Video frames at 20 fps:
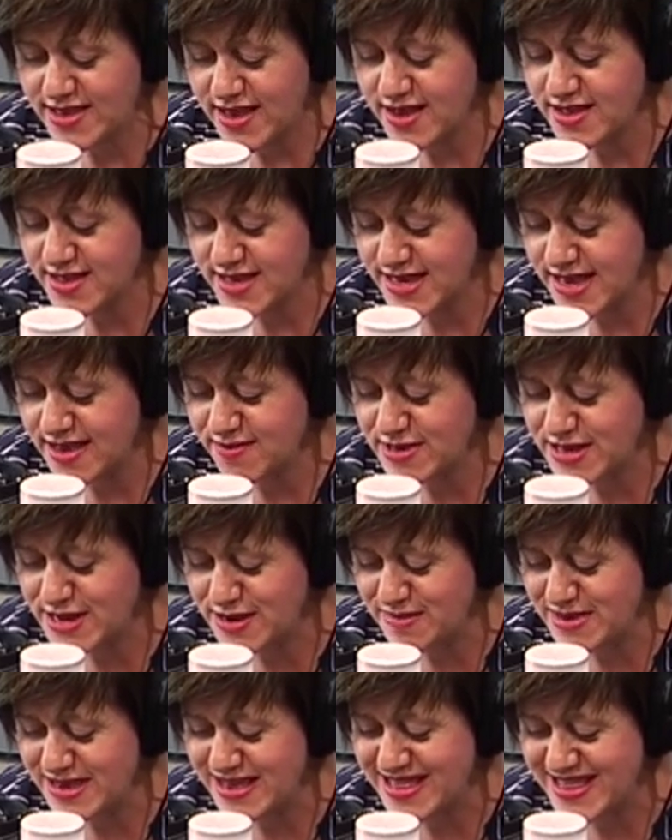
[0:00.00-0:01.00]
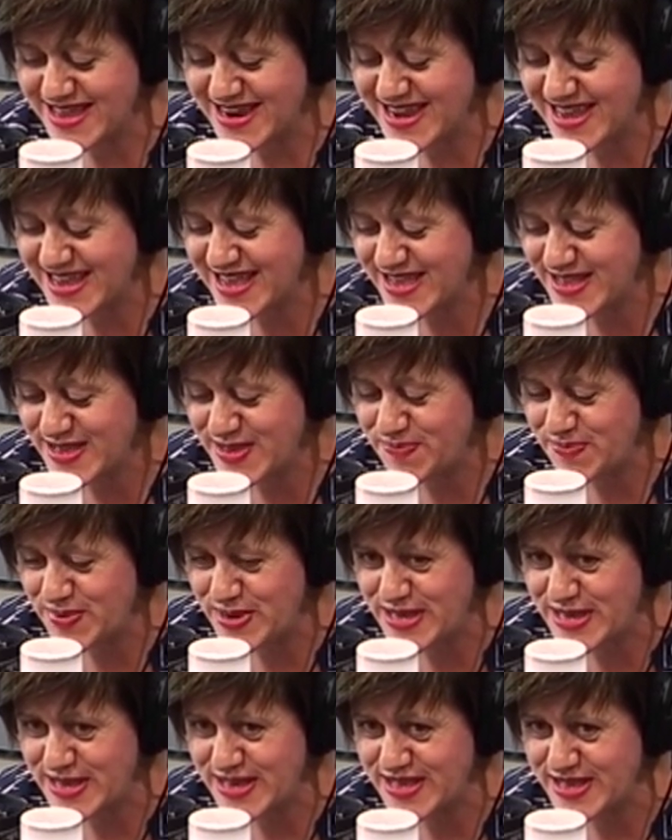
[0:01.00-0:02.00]
Well, it seems to me that it's
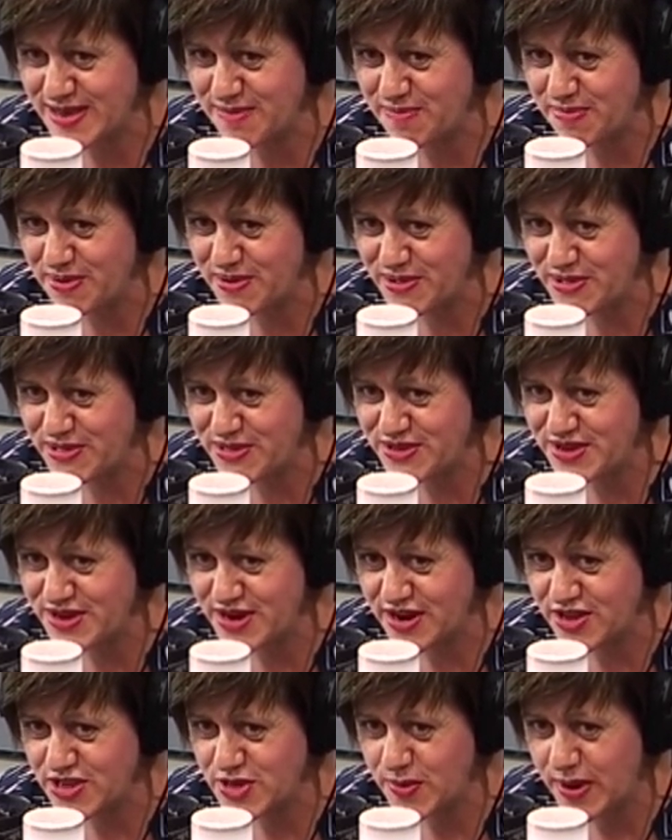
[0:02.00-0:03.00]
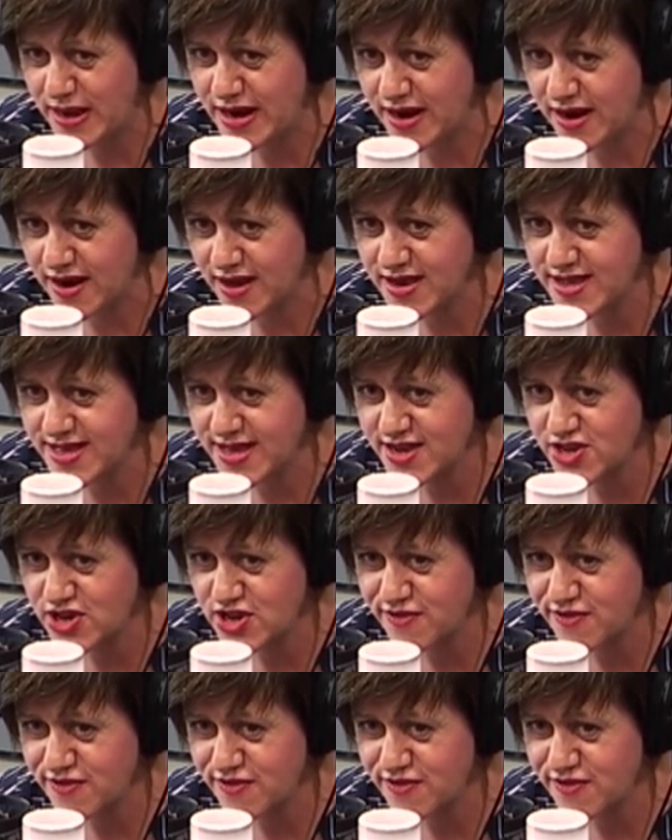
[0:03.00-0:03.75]
pretty simple, you know, to analyse.